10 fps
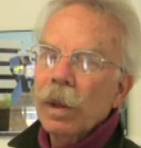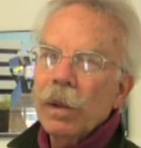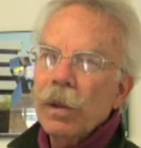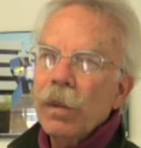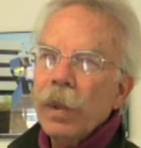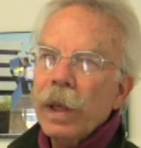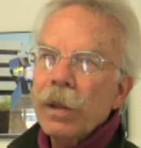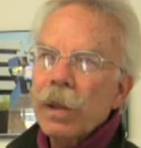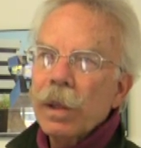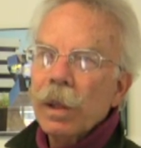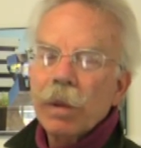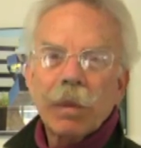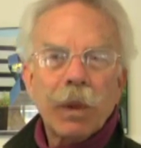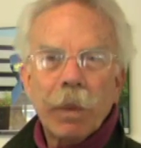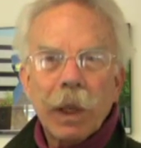2 weeks to
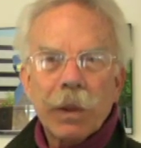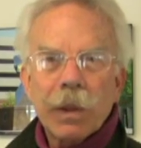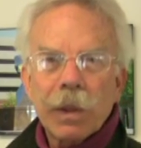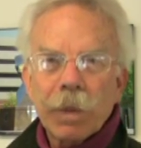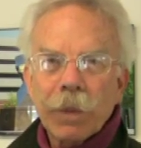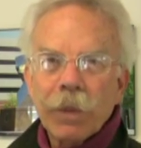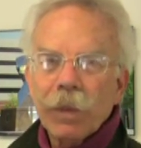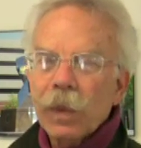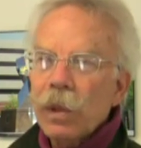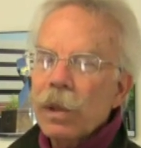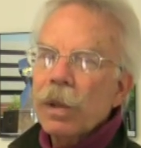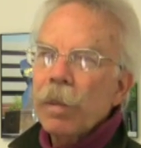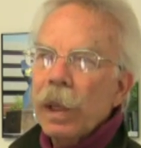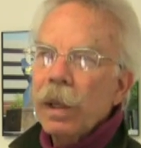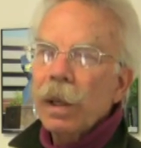2 months, just depending